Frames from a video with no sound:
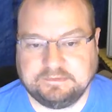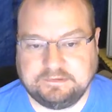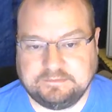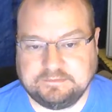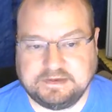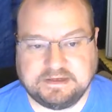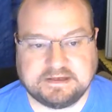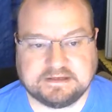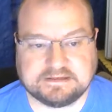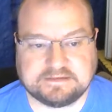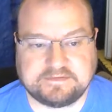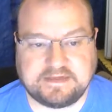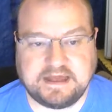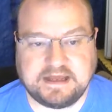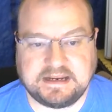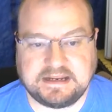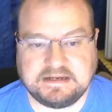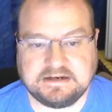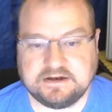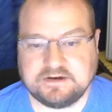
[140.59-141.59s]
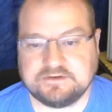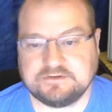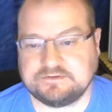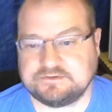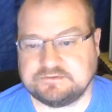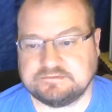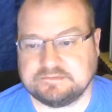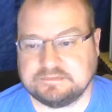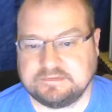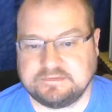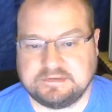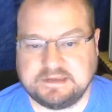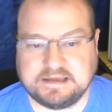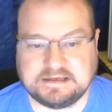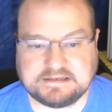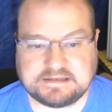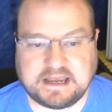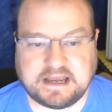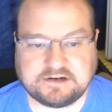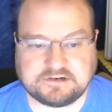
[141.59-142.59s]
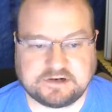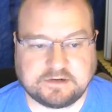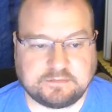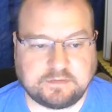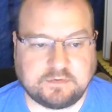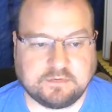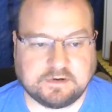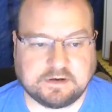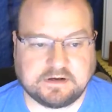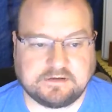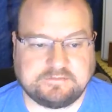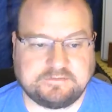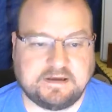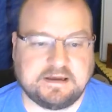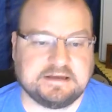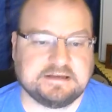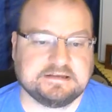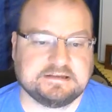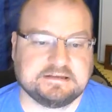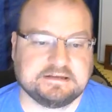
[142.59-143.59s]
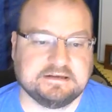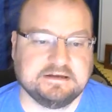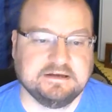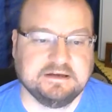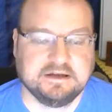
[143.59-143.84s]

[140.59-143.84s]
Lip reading: And because of that, he knows the exact trouble we're going to face.